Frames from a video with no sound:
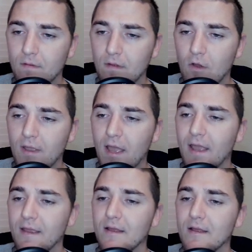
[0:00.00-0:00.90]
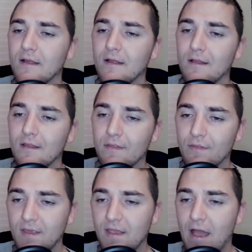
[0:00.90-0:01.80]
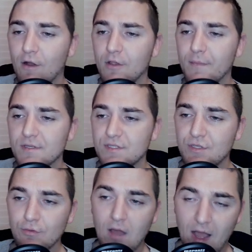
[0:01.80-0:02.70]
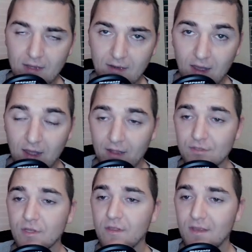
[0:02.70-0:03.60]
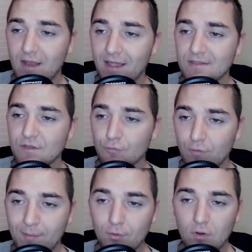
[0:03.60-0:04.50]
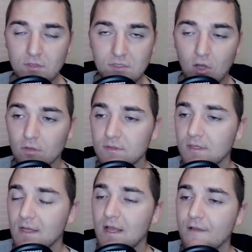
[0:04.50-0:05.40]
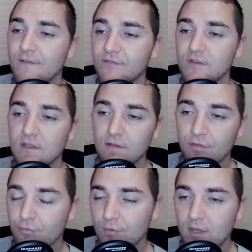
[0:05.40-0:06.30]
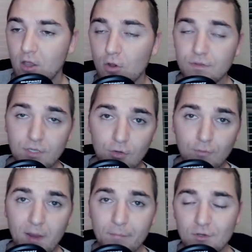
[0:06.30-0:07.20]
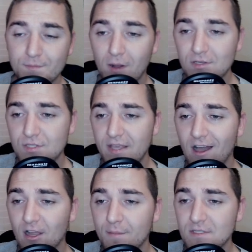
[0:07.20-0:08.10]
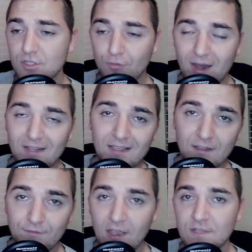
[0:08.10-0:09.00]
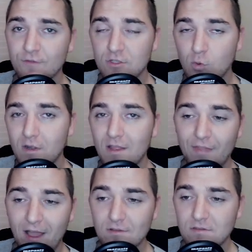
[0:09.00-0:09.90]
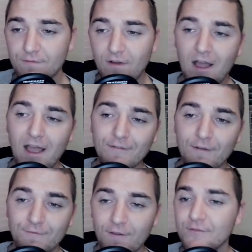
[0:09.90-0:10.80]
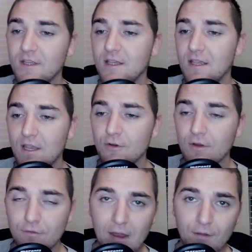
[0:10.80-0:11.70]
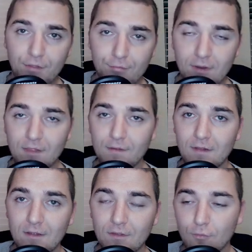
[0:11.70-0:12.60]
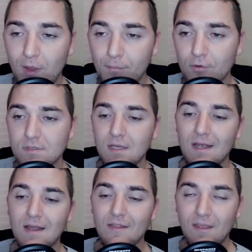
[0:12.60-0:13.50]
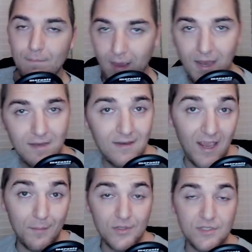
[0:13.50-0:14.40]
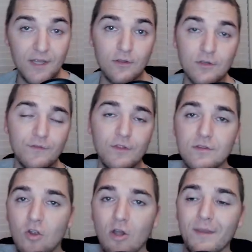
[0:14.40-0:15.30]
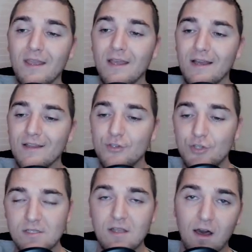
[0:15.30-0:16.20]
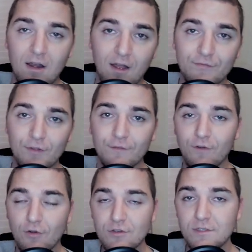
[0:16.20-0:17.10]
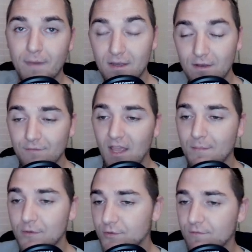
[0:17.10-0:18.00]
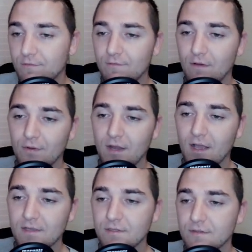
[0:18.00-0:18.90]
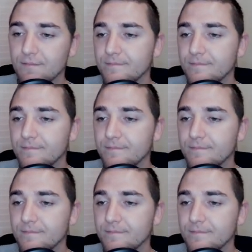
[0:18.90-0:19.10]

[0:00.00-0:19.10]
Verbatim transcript: Okay. The Alchemists do not dodge the next Reaper assault. 5302 Reapers punch the Alchemist directly in the face for 20,550 here in round 3. The Reapers, the main damage dealers for this army, just got off their first bit of damage. Very nice.